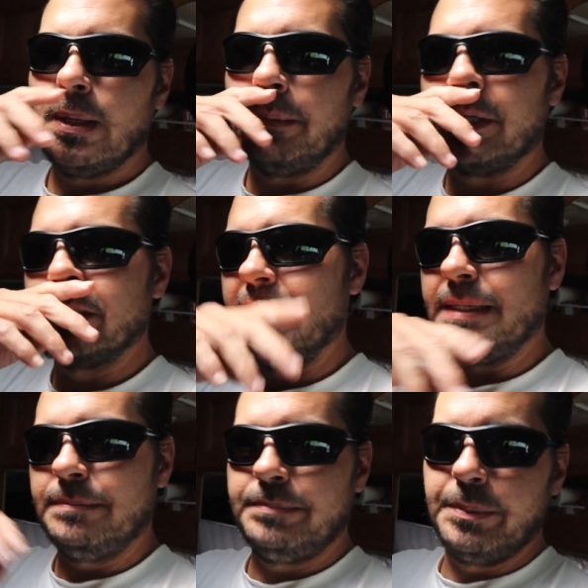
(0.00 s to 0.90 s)
because
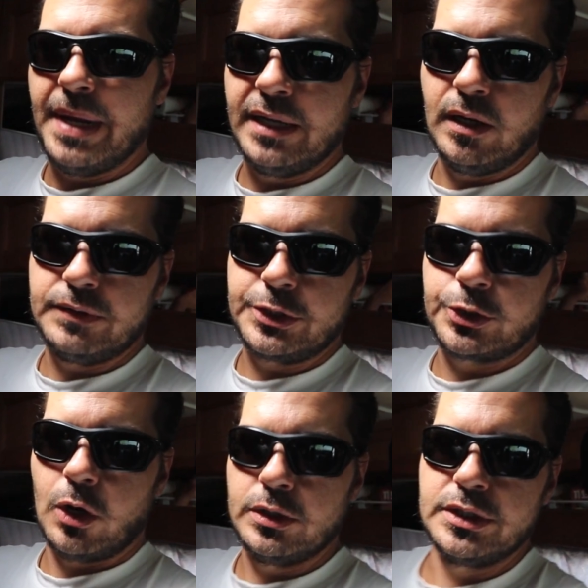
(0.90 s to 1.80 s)
the patent office
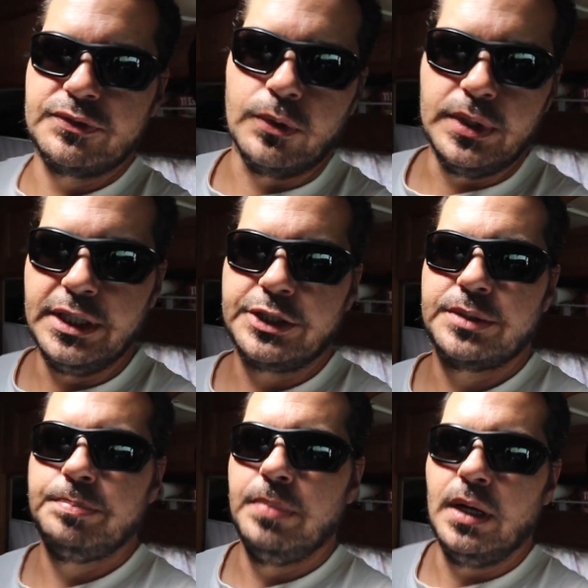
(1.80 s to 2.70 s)
charges for each